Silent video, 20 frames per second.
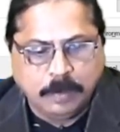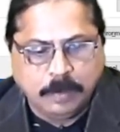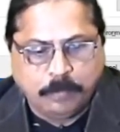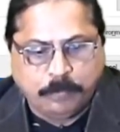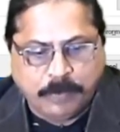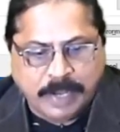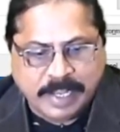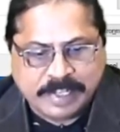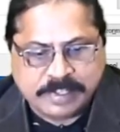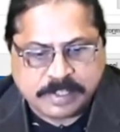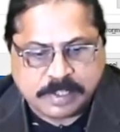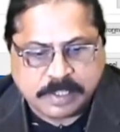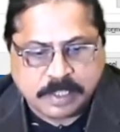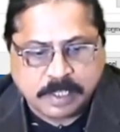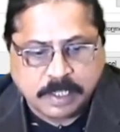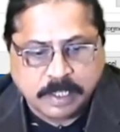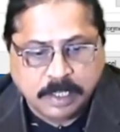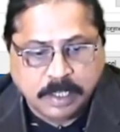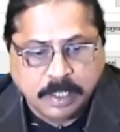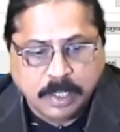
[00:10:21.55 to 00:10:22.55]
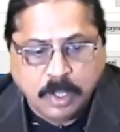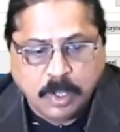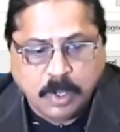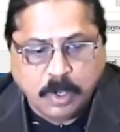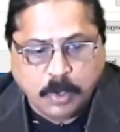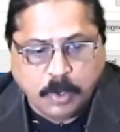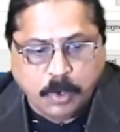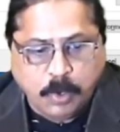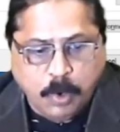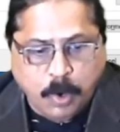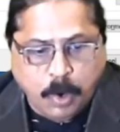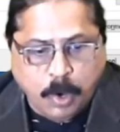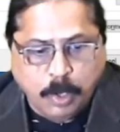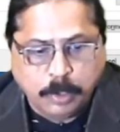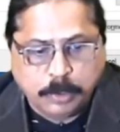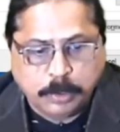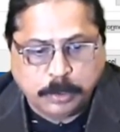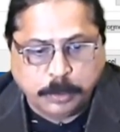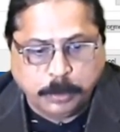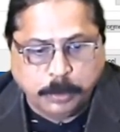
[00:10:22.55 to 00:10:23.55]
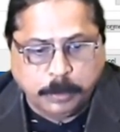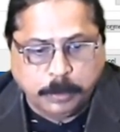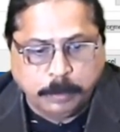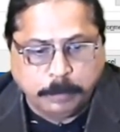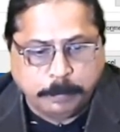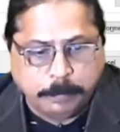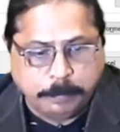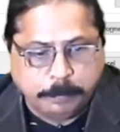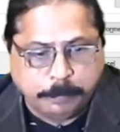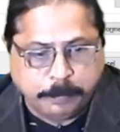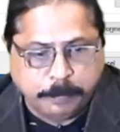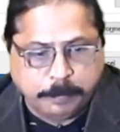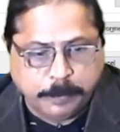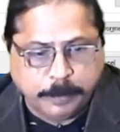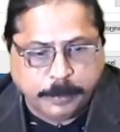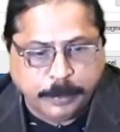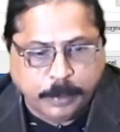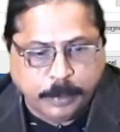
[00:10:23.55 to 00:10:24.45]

First, go to your